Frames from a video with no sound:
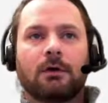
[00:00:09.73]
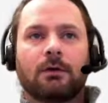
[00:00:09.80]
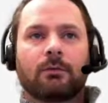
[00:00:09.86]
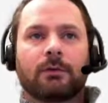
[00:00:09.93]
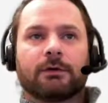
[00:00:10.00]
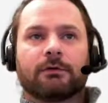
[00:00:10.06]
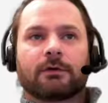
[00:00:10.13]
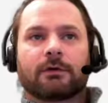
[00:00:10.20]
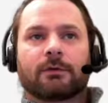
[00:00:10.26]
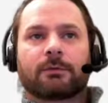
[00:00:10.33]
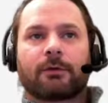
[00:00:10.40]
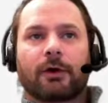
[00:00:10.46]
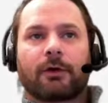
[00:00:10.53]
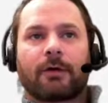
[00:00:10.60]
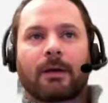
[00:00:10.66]
We're using the
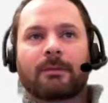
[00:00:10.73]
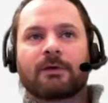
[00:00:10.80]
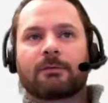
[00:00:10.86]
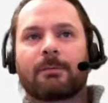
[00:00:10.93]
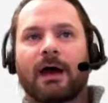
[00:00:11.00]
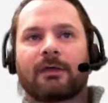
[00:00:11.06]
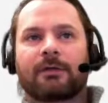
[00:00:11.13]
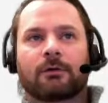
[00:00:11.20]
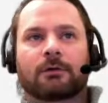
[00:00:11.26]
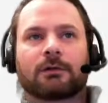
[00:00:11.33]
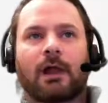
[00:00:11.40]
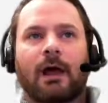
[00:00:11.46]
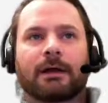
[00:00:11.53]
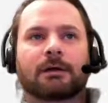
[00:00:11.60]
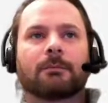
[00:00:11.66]
program is Python
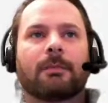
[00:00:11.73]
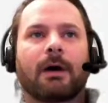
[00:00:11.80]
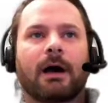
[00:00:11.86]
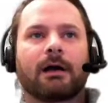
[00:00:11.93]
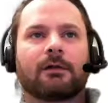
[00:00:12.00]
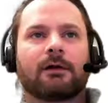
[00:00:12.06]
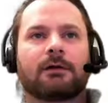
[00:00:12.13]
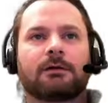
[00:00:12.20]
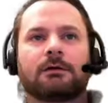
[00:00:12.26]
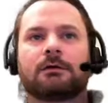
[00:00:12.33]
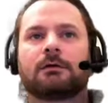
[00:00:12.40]
Online Compiler,